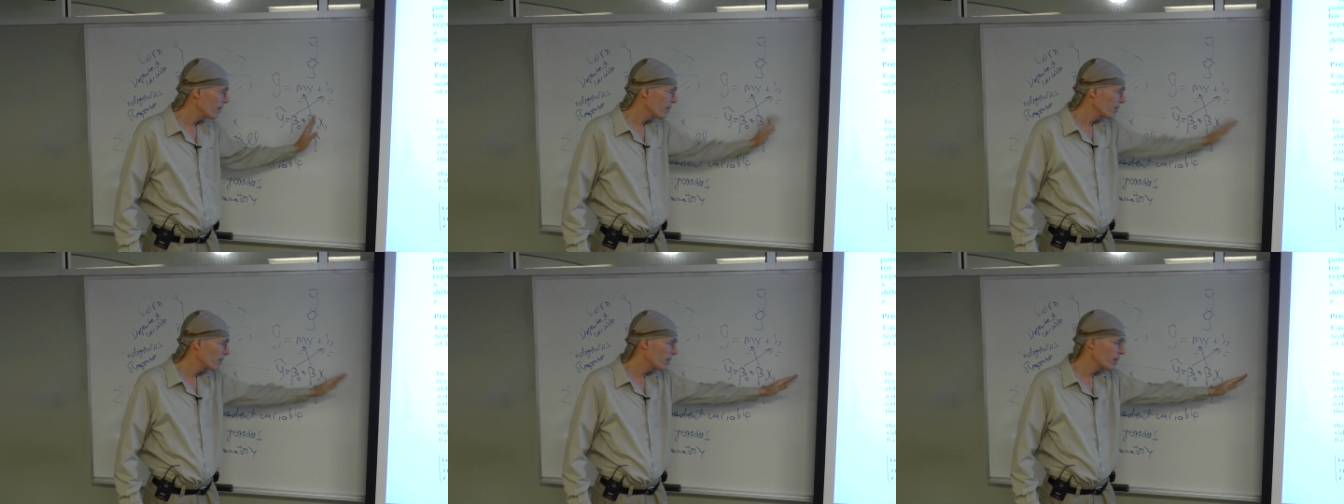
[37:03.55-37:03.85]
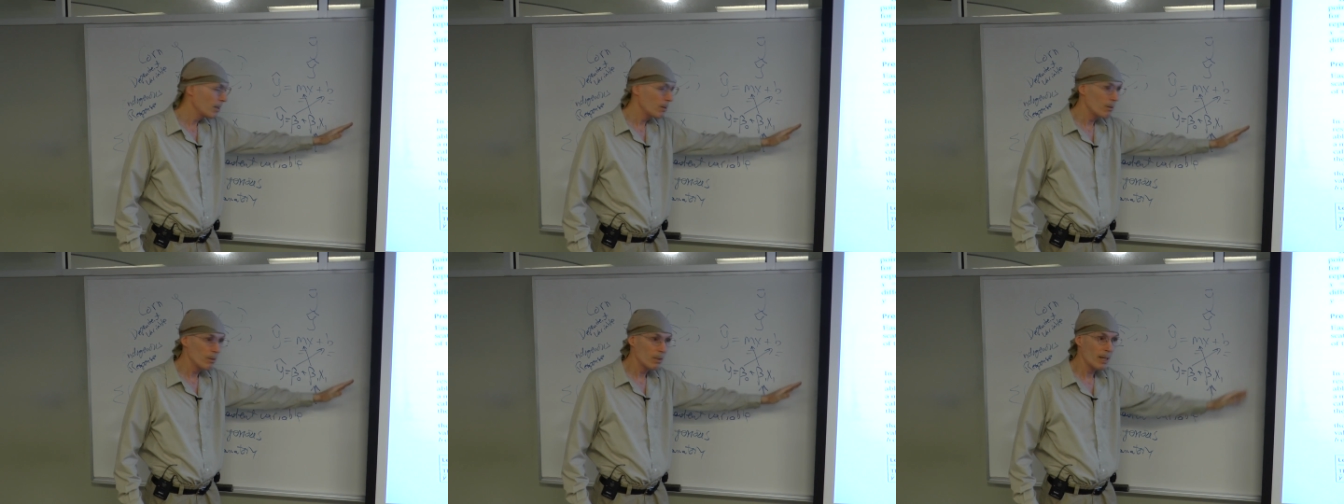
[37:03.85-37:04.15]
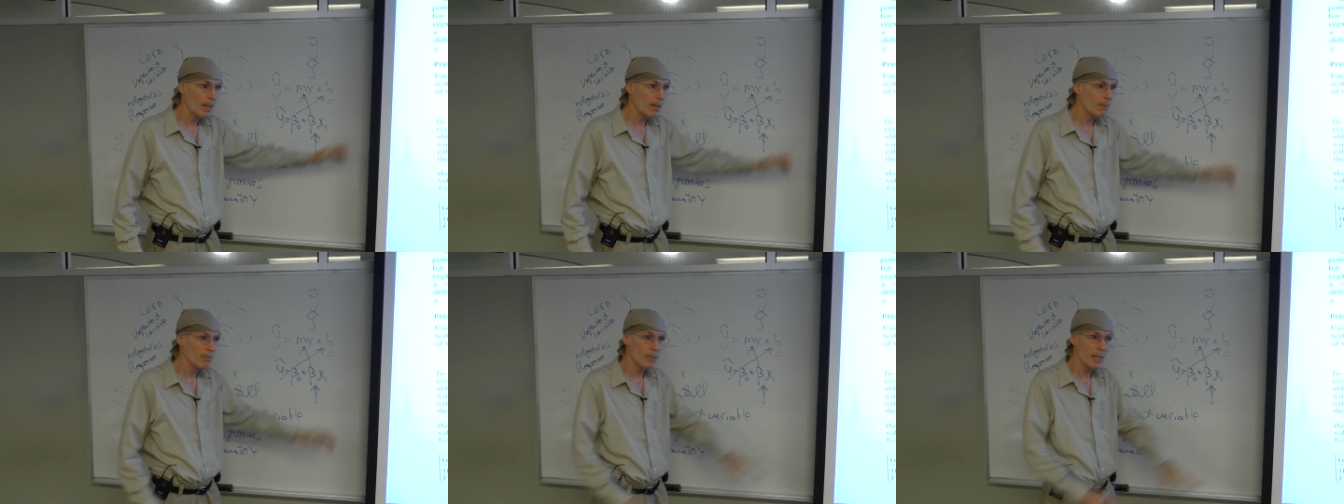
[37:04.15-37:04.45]
0
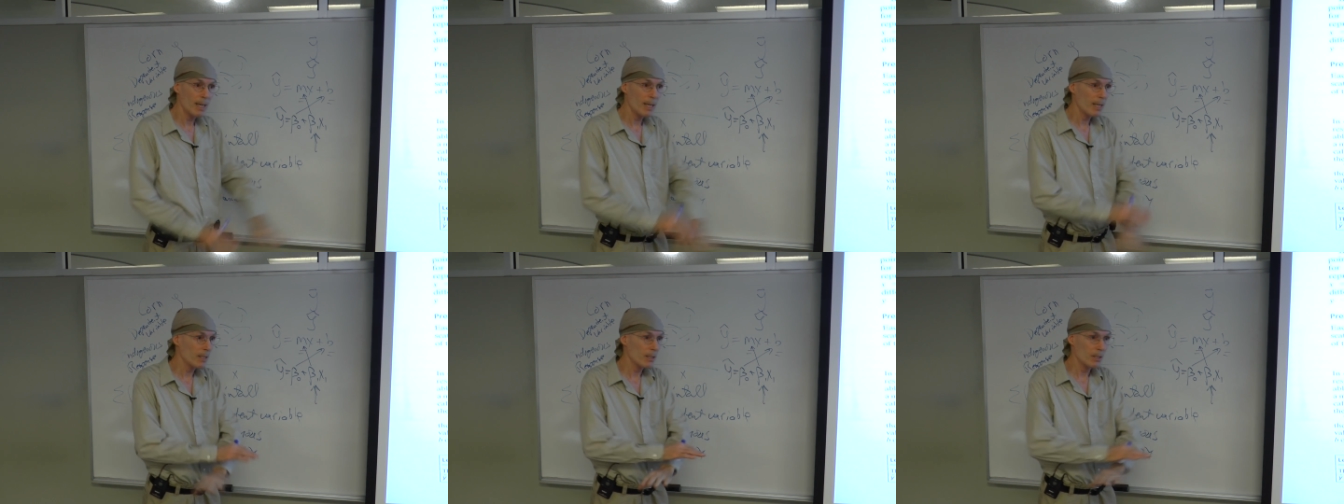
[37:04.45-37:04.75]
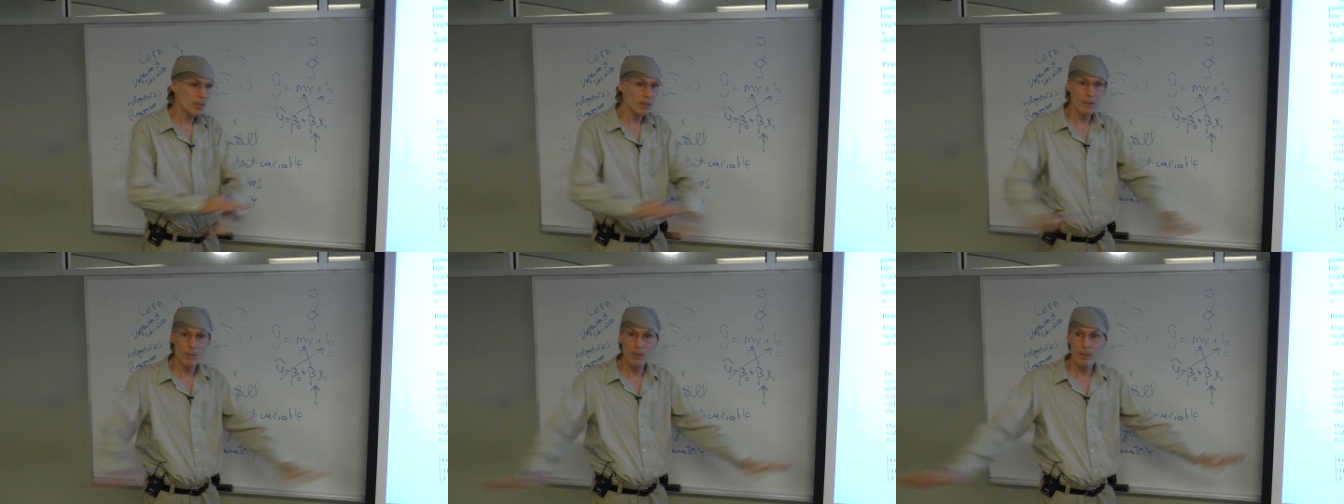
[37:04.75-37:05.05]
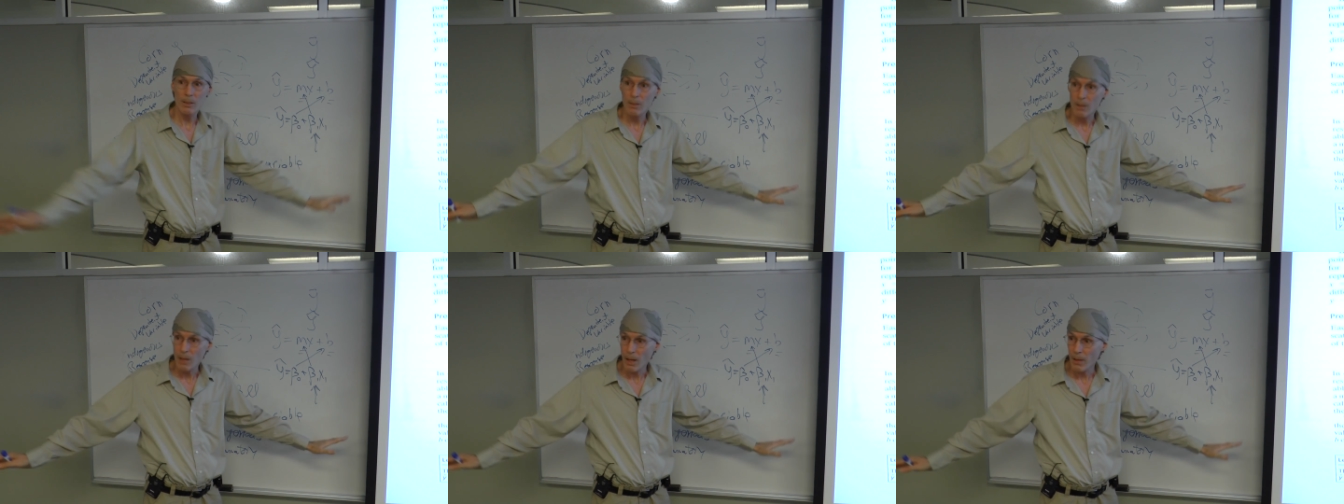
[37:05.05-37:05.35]
times x,
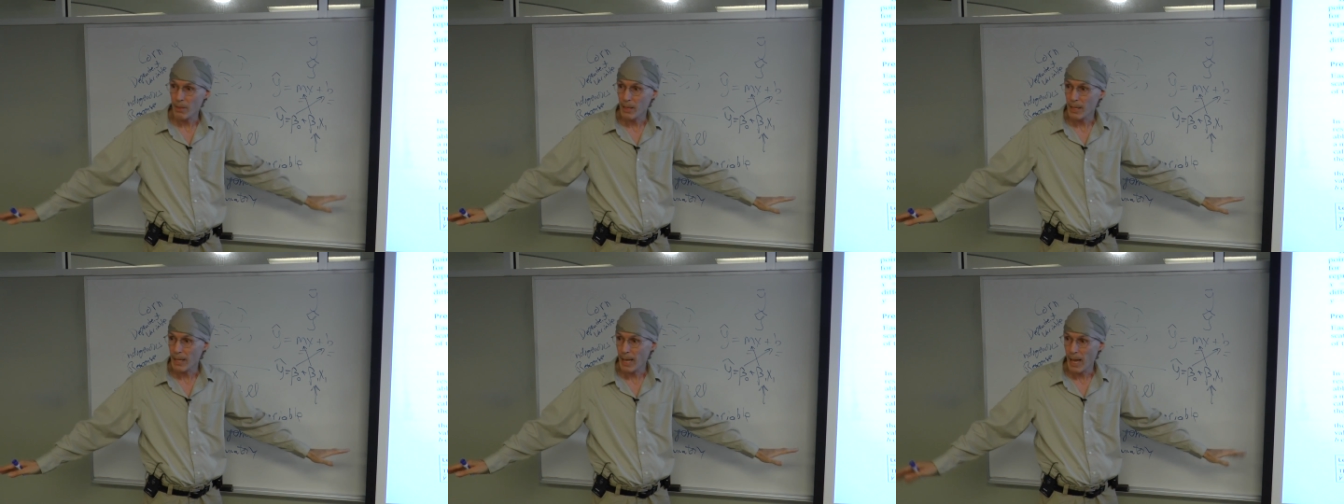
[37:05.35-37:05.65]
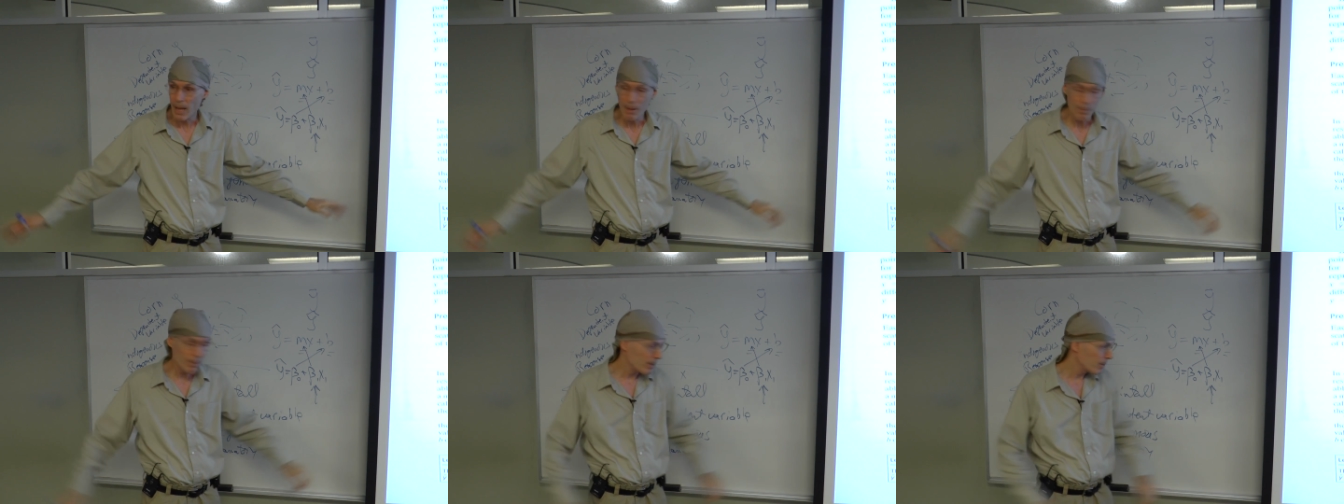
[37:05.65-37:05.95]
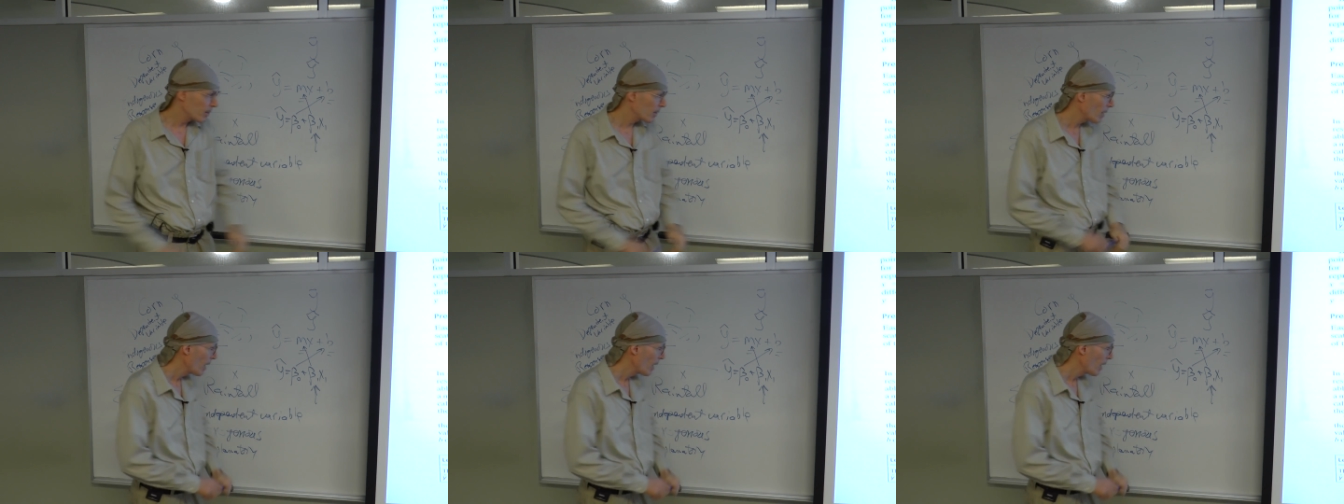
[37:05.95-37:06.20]
nothing happens.